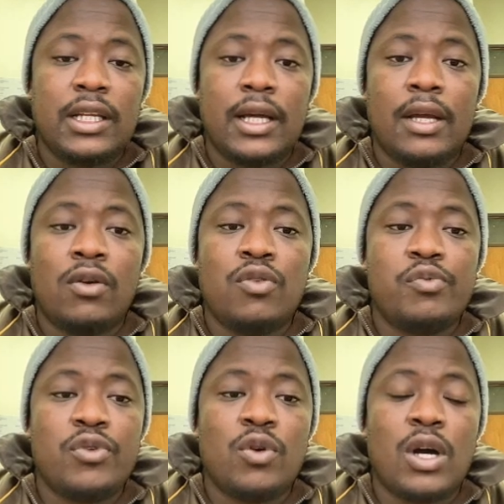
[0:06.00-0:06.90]
I hope
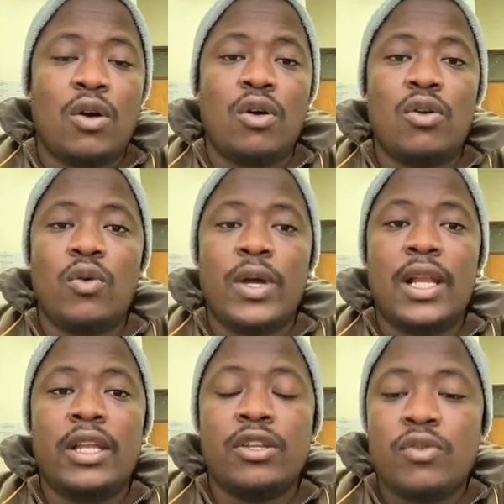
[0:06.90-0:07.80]
you are all well
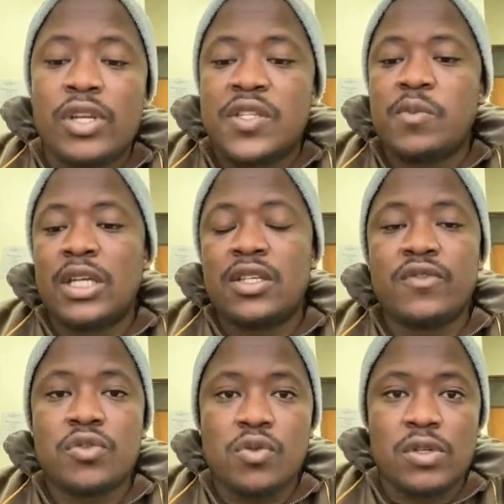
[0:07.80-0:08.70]
in your respective
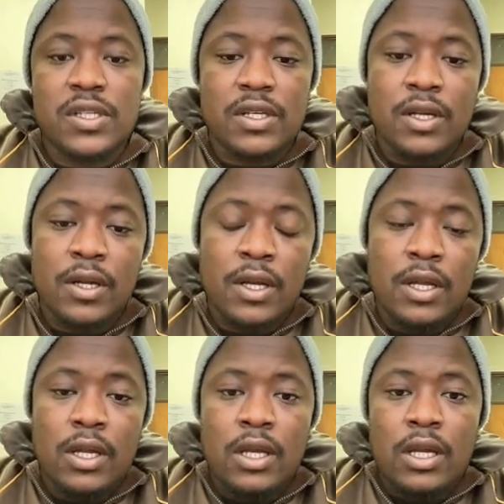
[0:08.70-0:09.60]
schools.
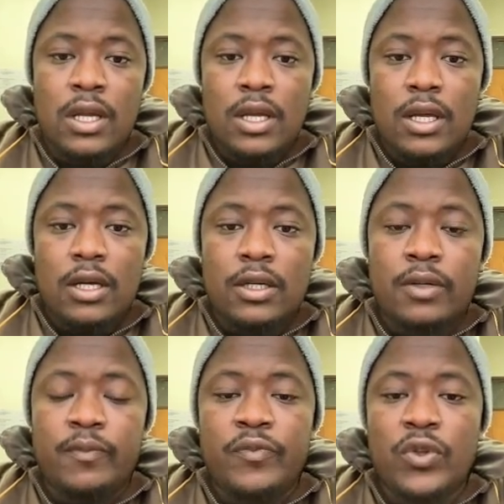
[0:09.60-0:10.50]

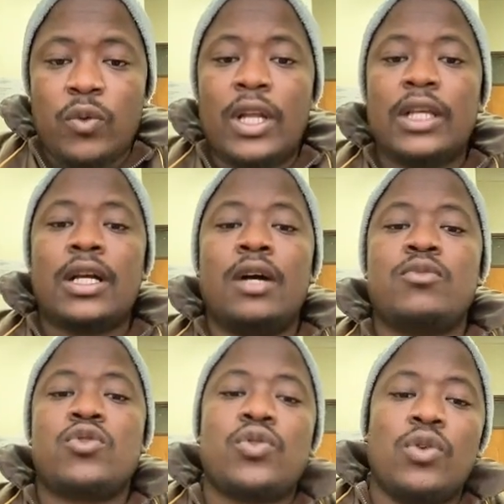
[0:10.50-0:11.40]
Welcome
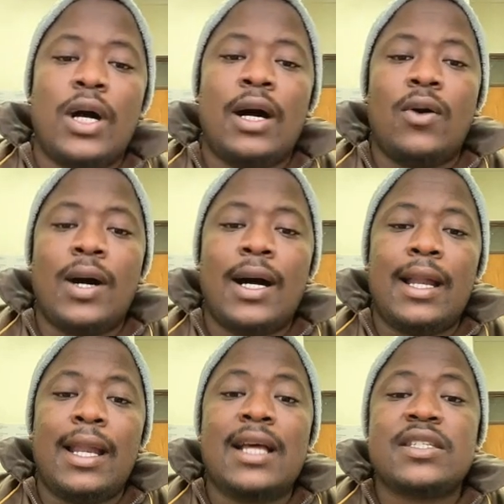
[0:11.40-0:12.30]
to our
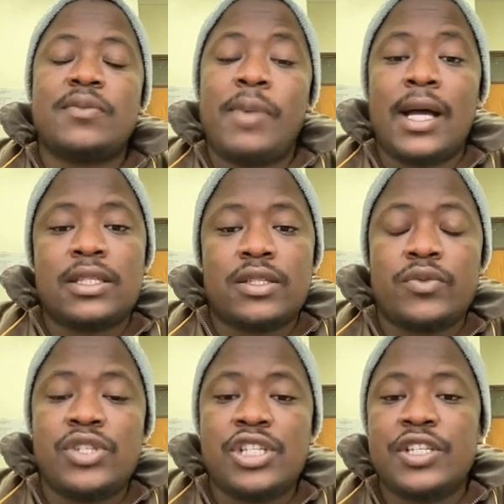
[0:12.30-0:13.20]
last part,
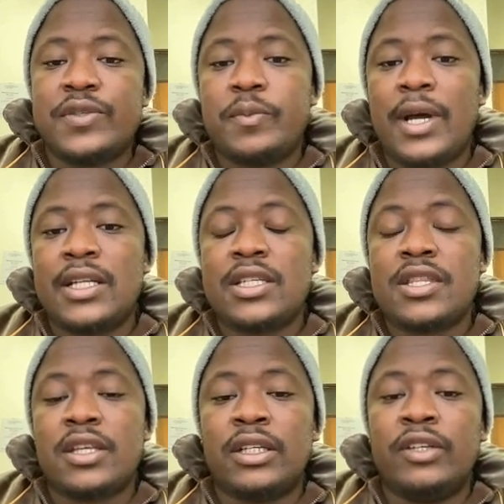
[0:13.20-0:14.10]
which is part
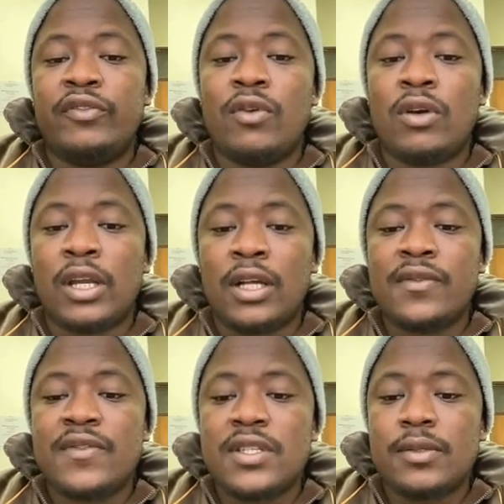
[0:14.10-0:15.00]
3 for
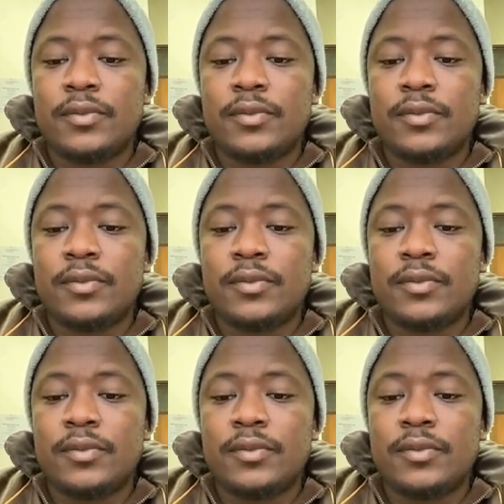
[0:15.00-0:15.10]
graphs.